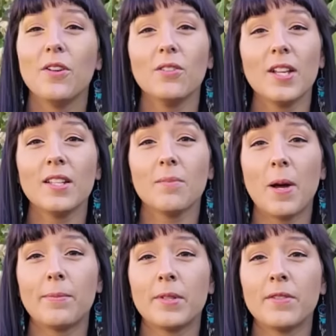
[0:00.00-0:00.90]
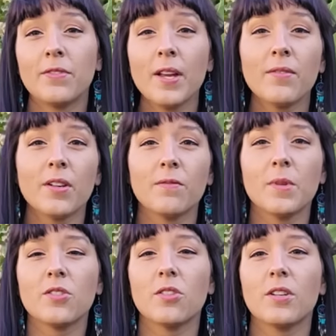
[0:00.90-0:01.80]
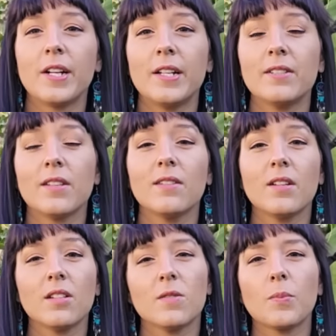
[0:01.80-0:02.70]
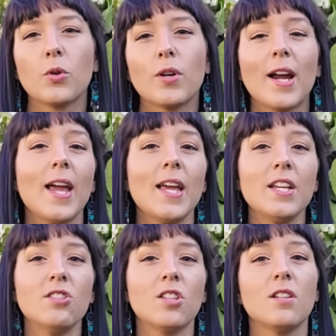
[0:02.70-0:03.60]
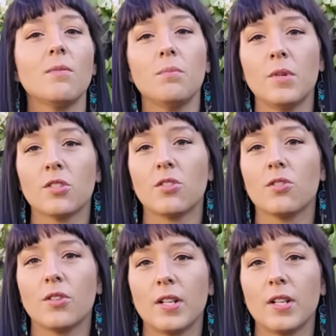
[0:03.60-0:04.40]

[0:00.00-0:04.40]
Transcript: If you don't like the peppery flavor of mustard greens, then explore Asian mustard